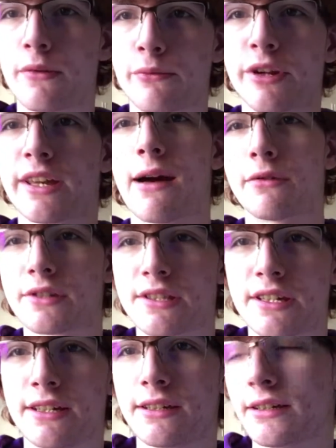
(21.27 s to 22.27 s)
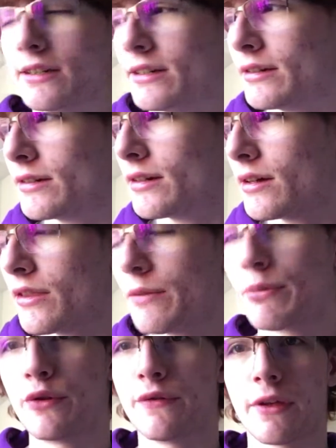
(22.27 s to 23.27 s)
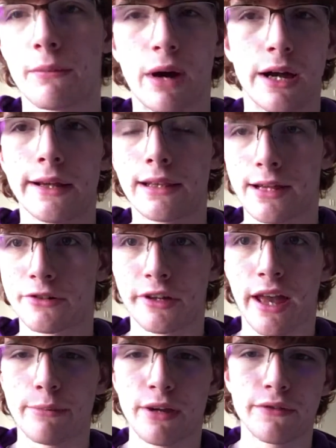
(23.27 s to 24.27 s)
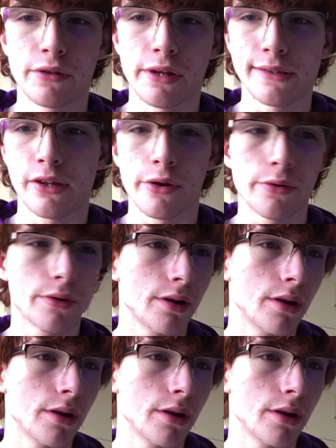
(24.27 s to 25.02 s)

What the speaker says: recount the proof that my lecturer gave me a few days ago.